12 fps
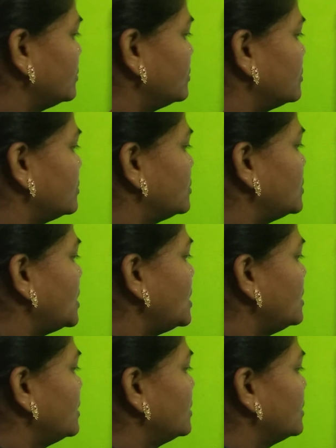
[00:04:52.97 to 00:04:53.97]
So cell,
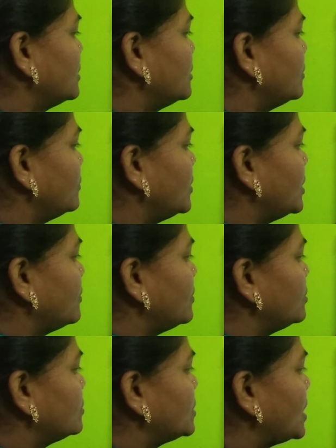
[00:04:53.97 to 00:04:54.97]
whenever
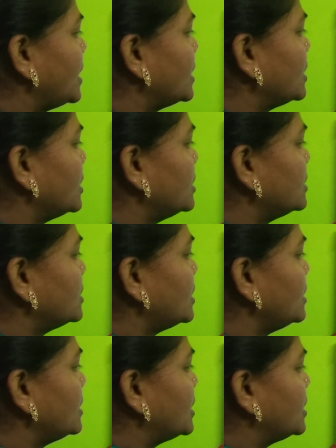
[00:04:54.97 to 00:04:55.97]
you select any
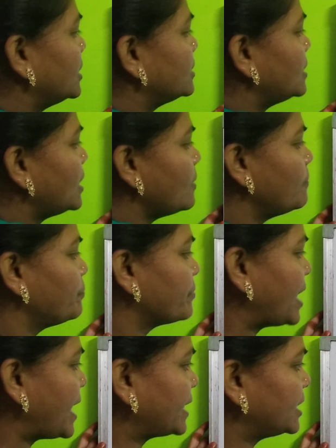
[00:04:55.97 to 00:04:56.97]
cell, that is the
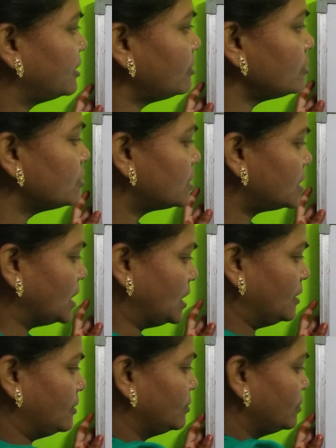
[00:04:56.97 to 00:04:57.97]
active
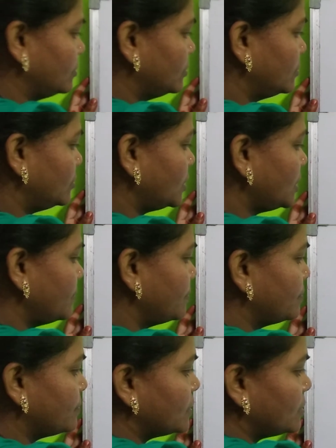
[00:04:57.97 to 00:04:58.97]
cell. Okay.
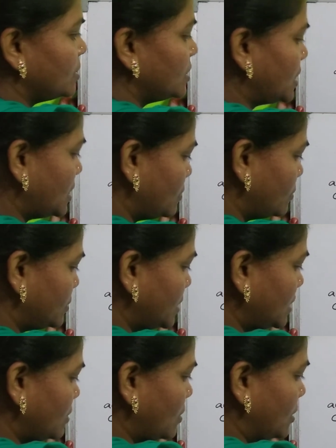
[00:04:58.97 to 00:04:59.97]
So these are rows
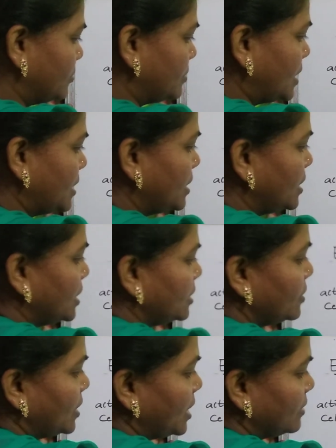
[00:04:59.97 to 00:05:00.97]
and columns, and here we
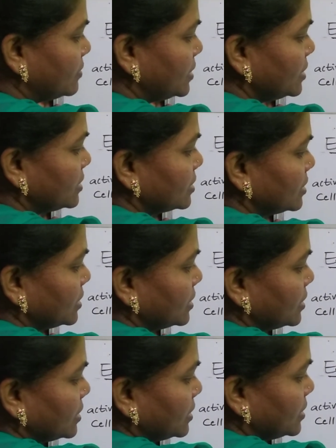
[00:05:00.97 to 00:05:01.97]
have this
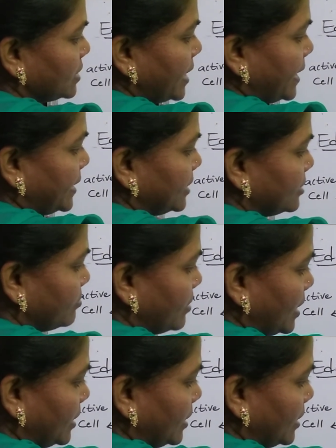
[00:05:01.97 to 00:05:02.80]
status bar.